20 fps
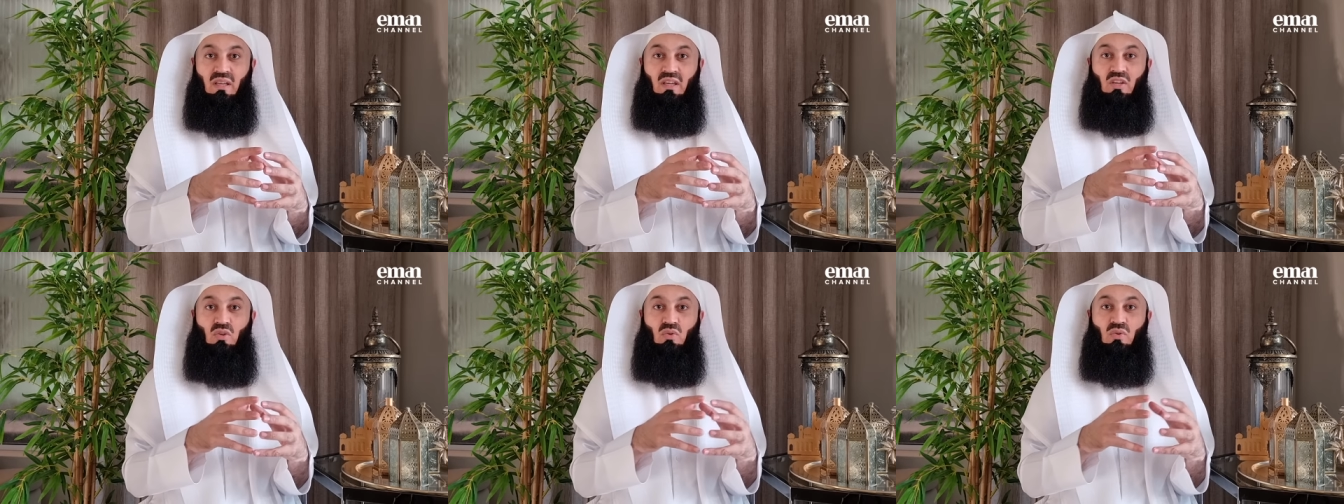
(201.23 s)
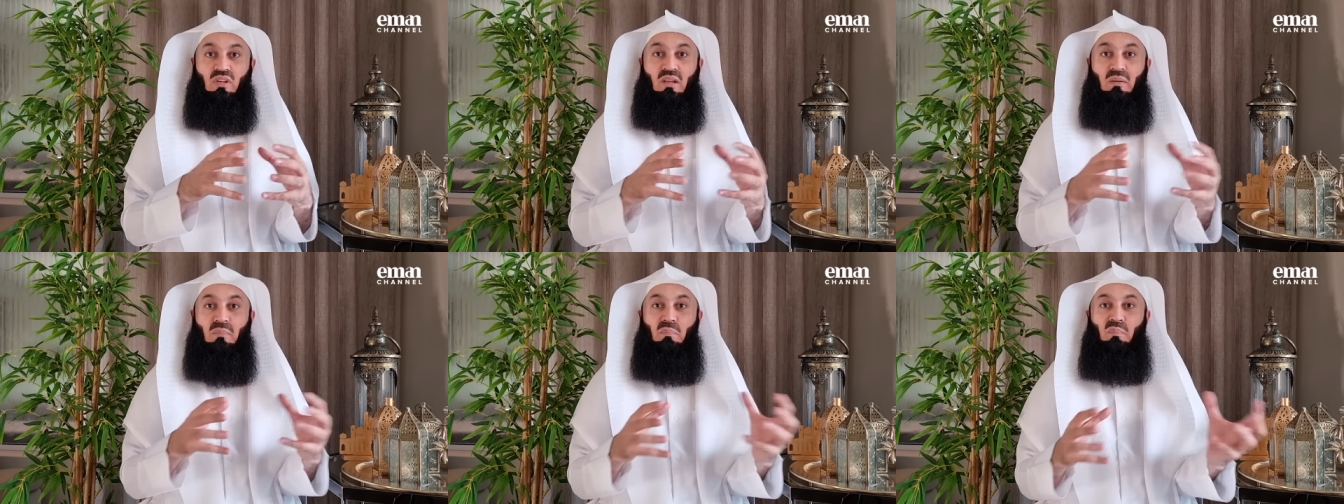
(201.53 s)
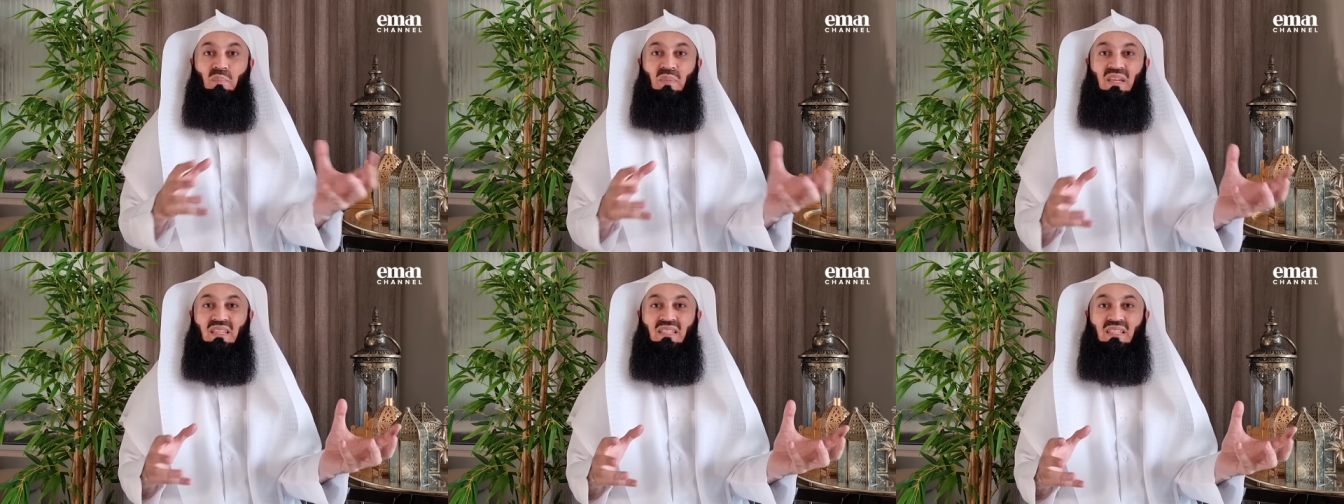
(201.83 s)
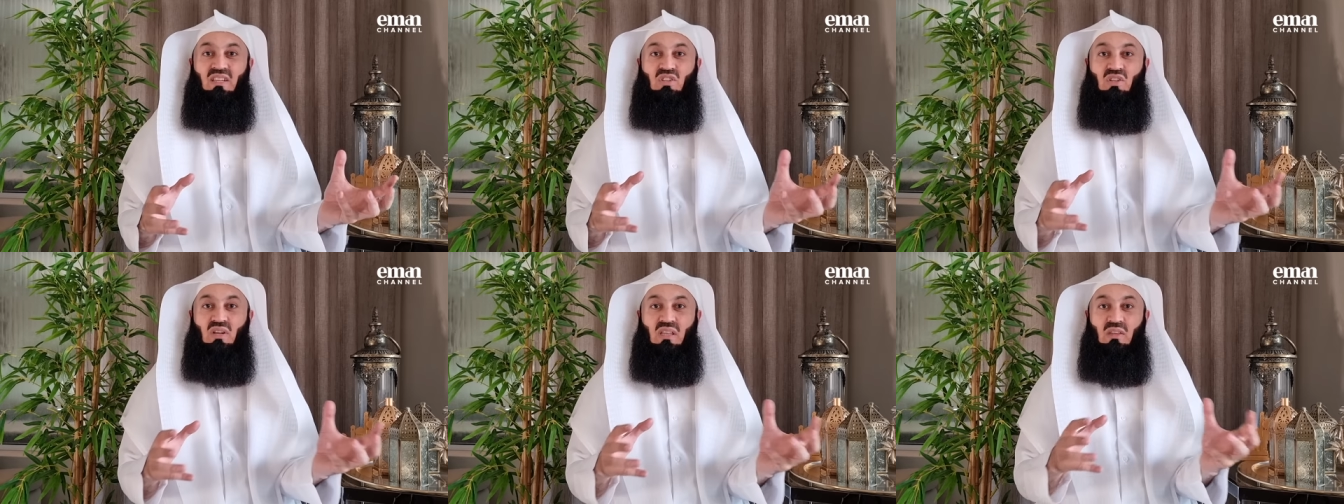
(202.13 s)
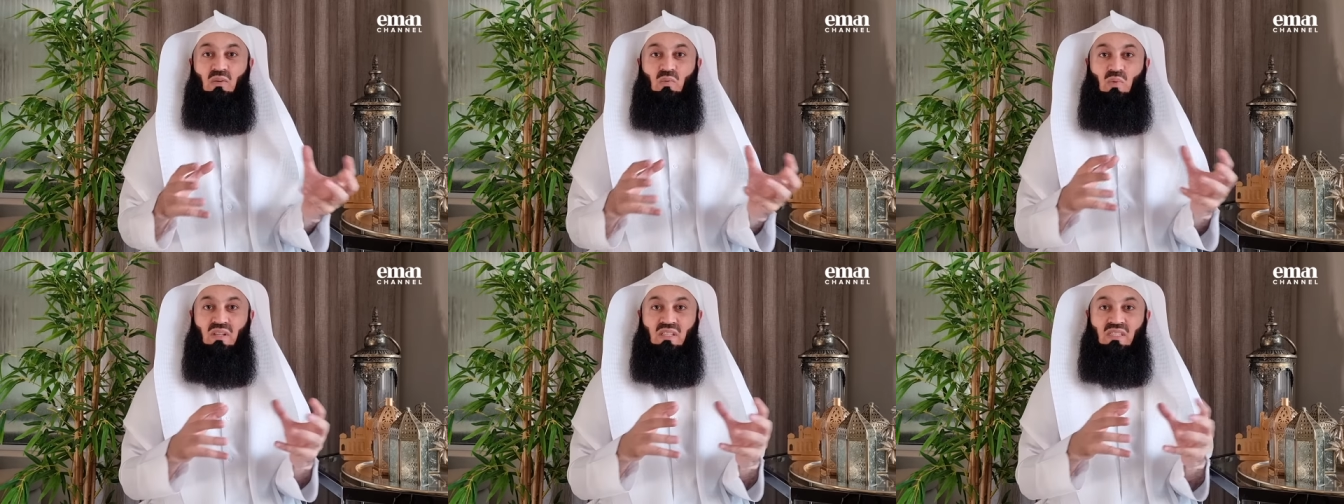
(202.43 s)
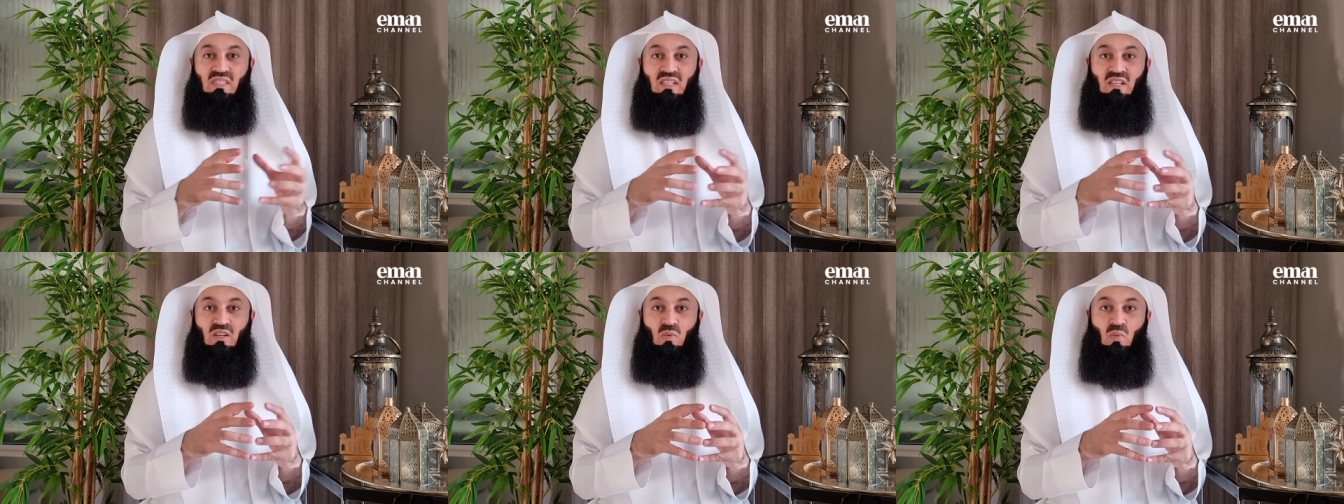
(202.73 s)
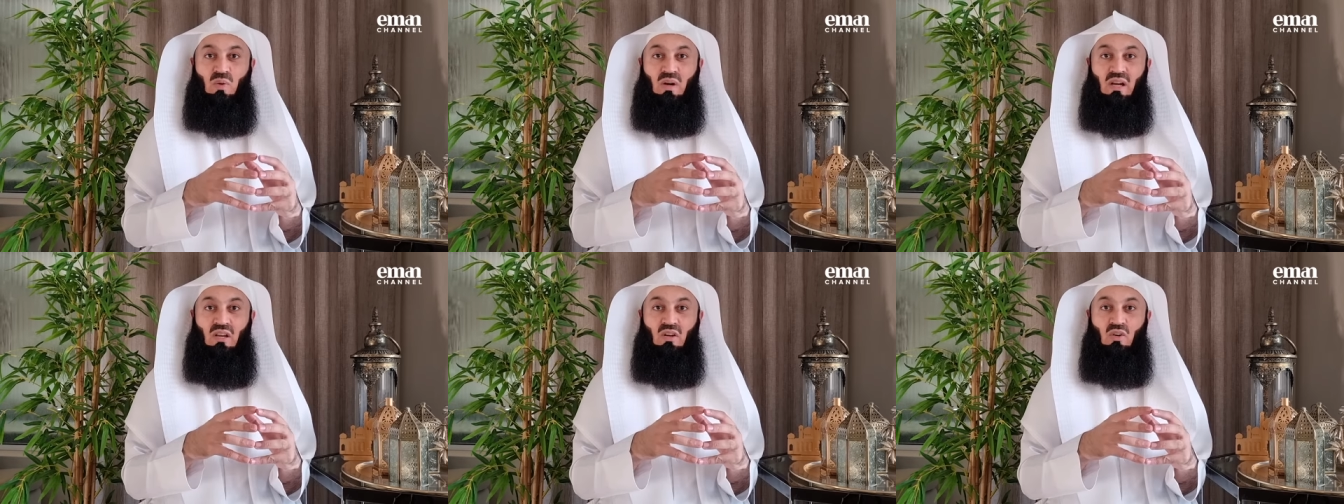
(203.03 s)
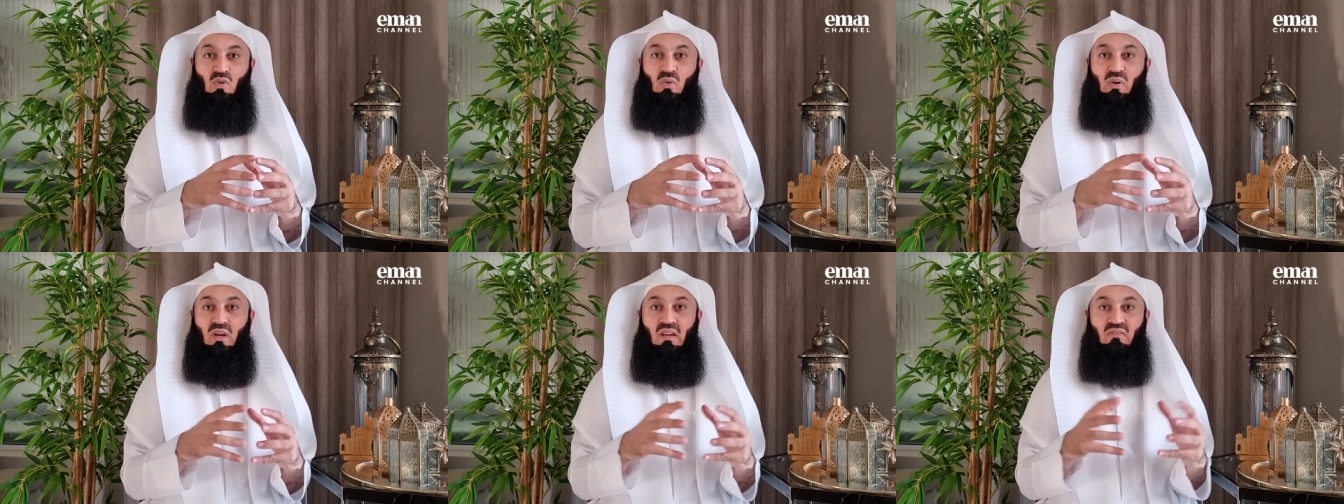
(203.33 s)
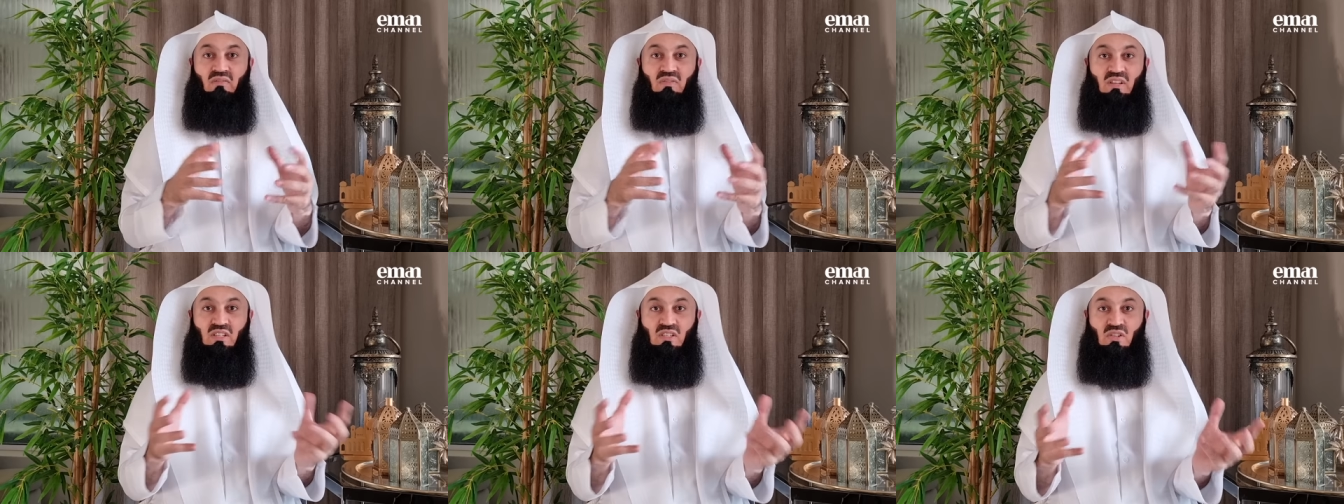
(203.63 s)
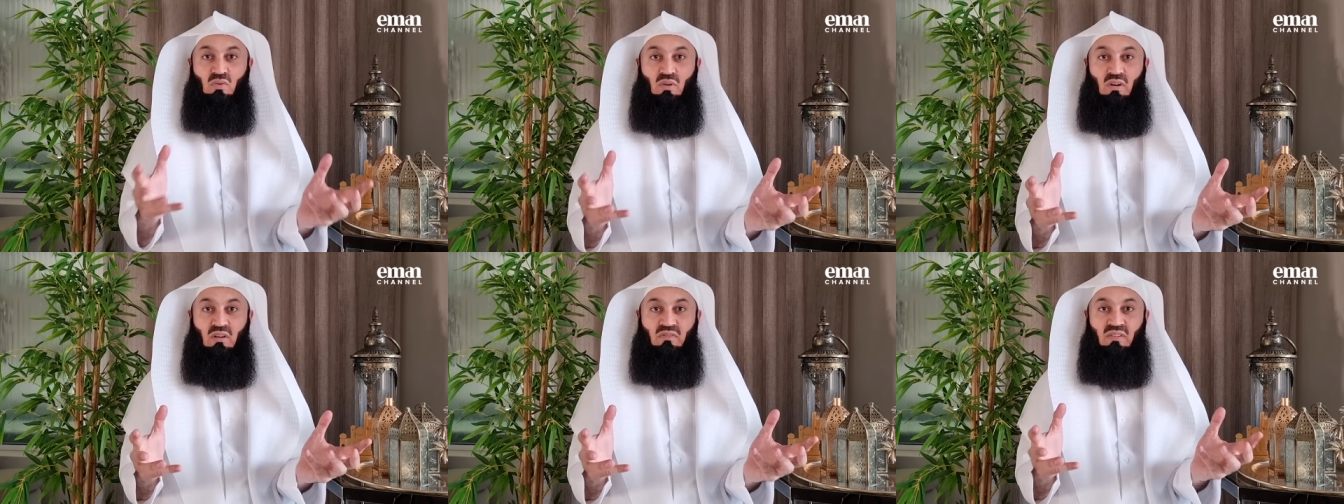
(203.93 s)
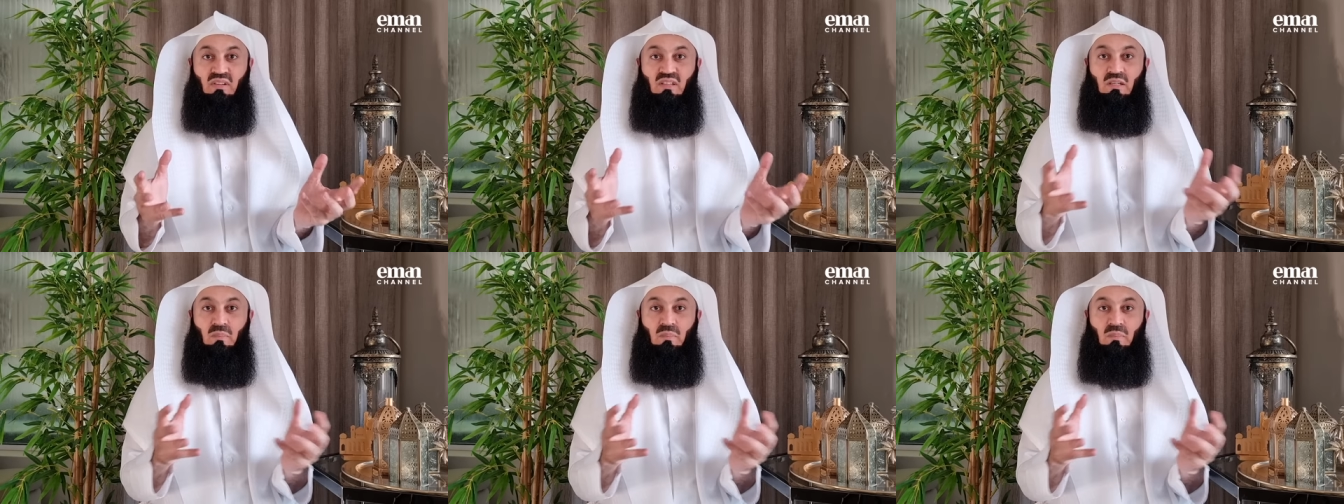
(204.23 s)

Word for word: you can meet each other once in a while or every so often,